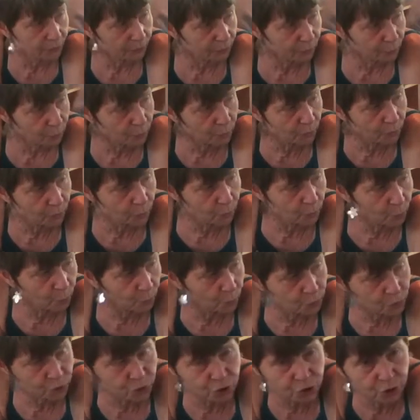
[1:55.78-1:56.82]
you're
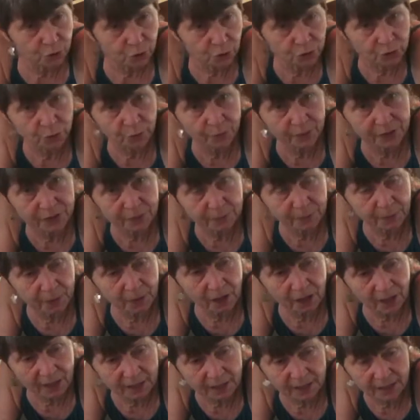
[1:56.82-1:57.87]
shoulder width
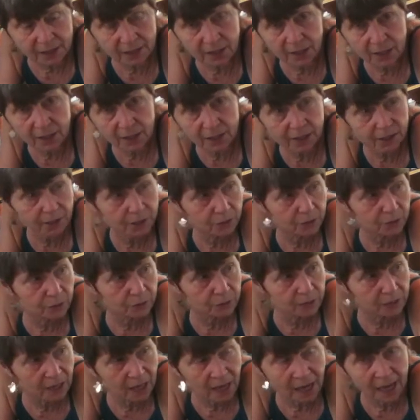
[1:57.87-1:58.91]
apart, you
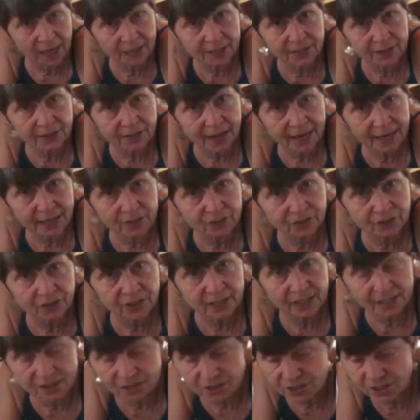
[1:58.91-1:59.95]
lock your ankles
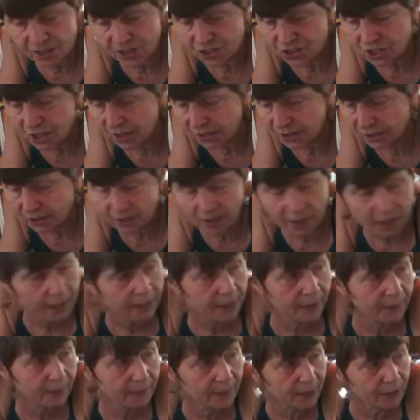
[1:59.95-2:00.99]
against each other,
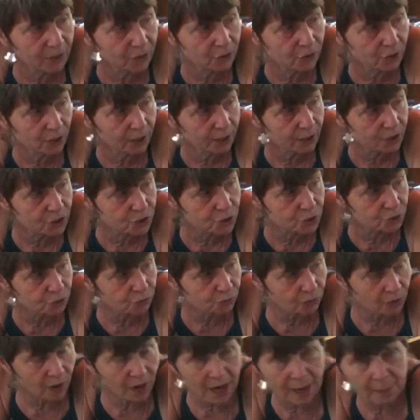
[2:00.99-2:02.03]
and then you're going to
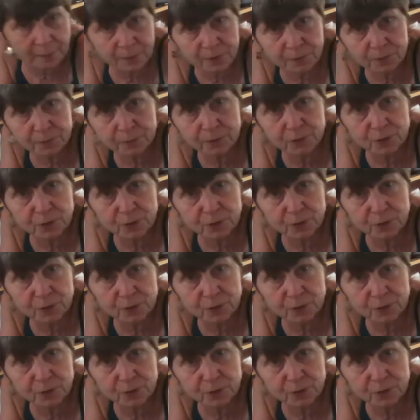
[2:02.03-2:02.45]
drop your